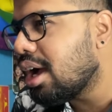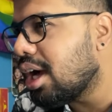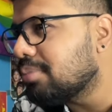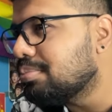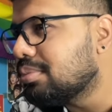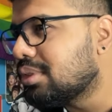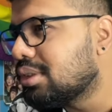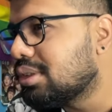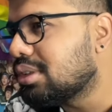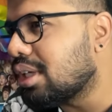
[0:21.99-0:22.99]

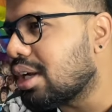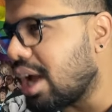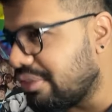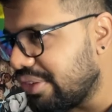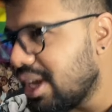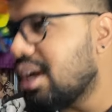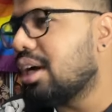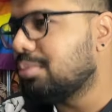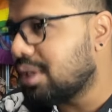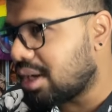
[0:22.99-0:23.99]
Abderrafia,
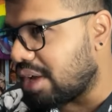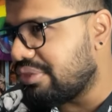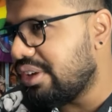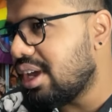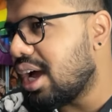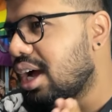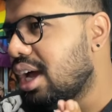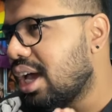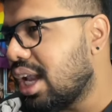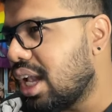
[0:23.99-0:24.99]

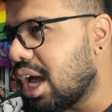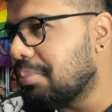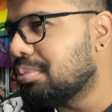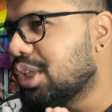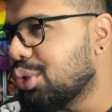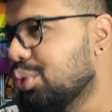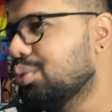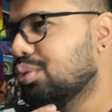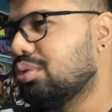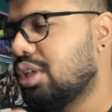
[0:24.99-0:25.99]

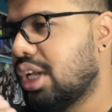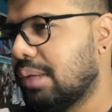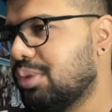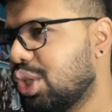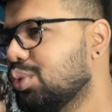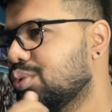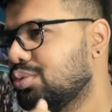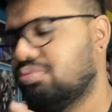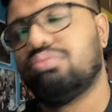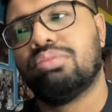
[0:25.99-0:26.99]
Elabdioui.
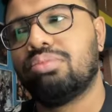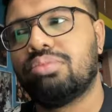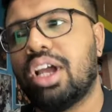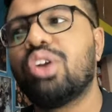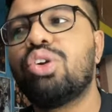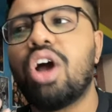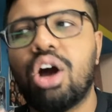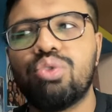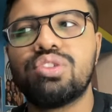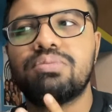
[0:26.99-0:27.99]
I don't know
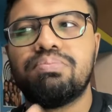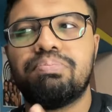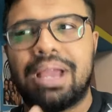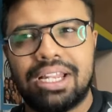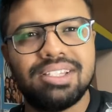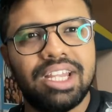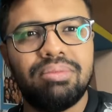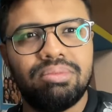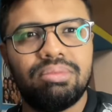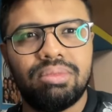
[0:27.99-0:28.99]
how to spell his
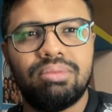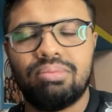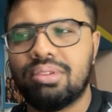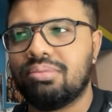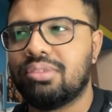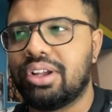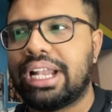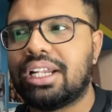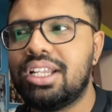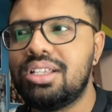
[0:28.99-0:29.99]
name
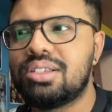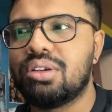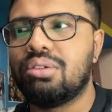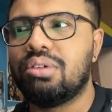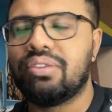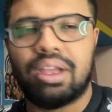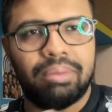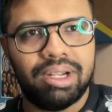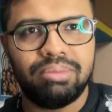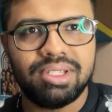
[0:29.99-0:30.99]
correctly, so if I
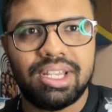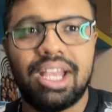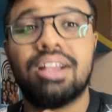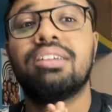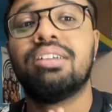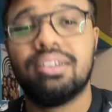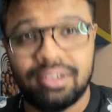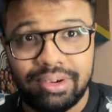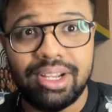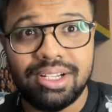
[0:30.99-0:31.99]
made a mistake,
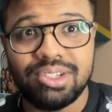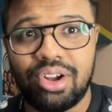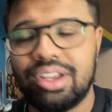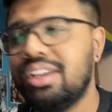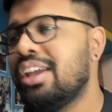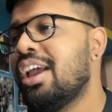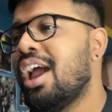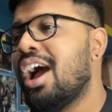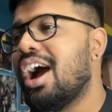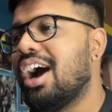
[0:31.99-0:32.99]
really sorry.
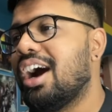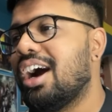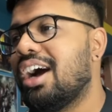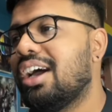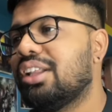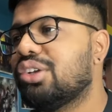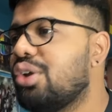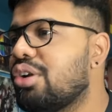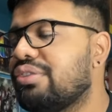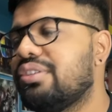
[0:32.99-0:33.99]
The
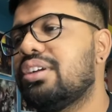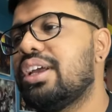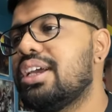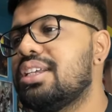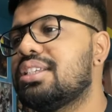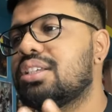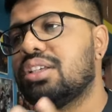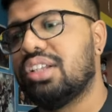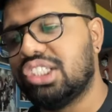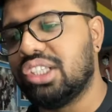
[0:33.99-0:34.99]
choreographer is
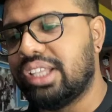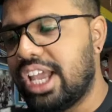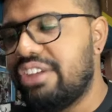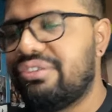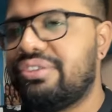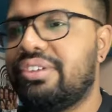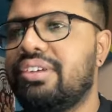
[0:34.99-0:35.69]
Rajit Dev.